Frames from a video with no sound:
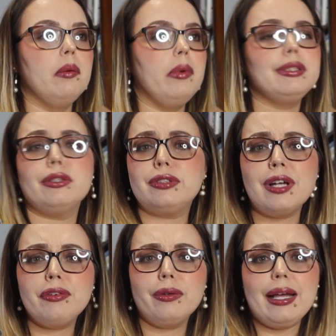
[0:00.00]
Is there
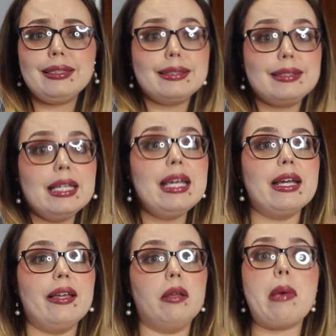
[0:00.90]
stuff you'd like to
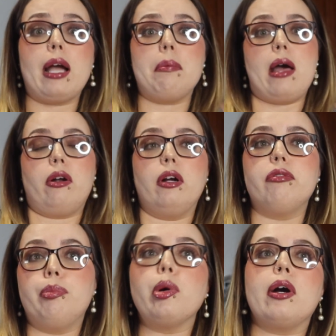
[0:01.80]
see in the Backmatter
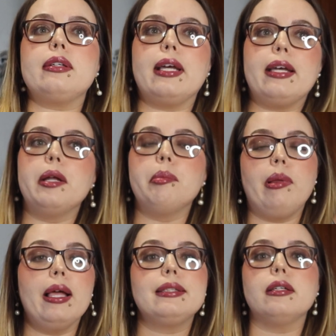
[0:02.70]
of books, like in
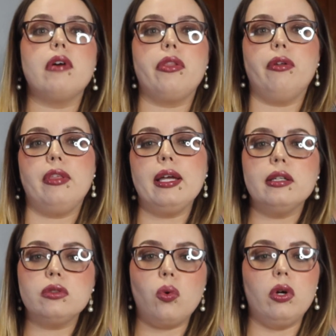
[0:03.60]
place of other
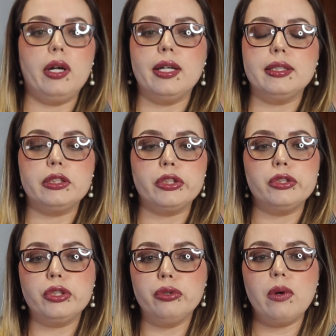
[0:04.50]
things or in addition
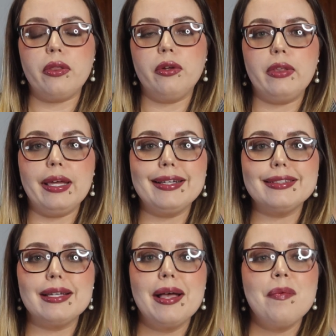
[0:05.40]
to other
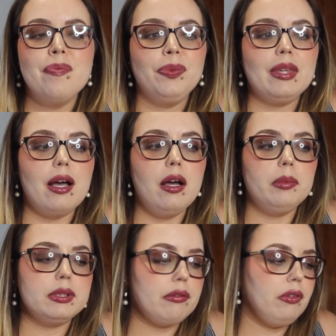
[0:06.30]
things?
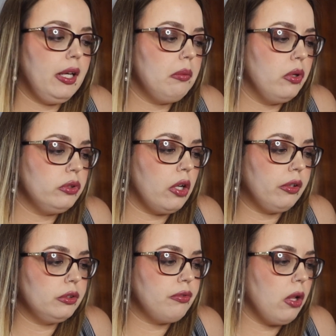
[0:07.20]
Because I feel like most
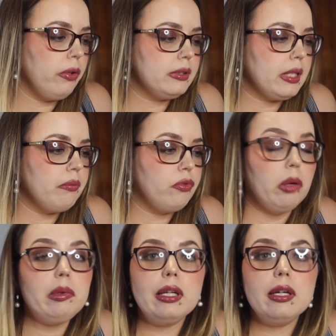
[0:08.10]
authors follow the same
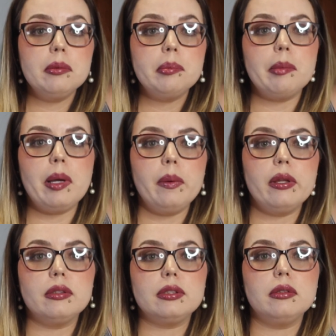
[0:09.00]
formula, but maybe
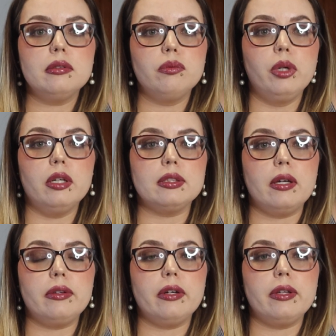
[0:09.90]
there's readers
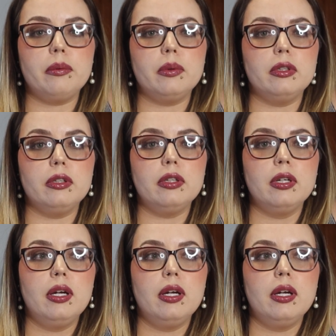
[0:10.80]
out there that would